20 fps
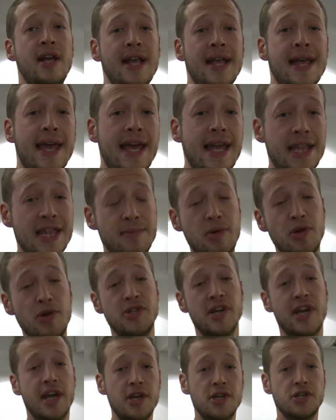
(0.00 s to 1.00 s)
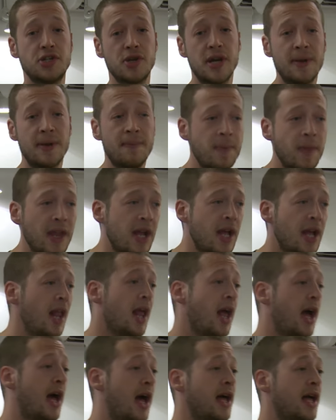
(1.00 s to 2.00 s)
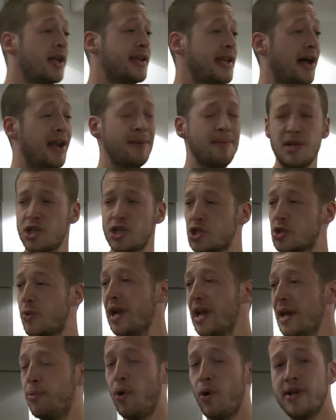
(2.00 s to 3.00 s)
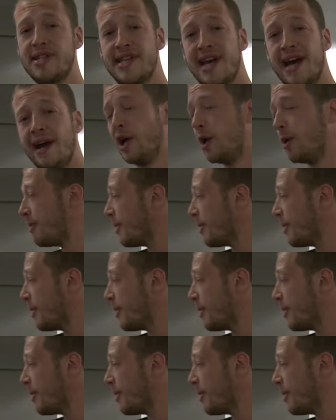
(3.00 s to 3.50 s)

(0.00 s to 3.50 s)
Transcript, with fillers: in the music industry. Now, let me just quickly point out a little bit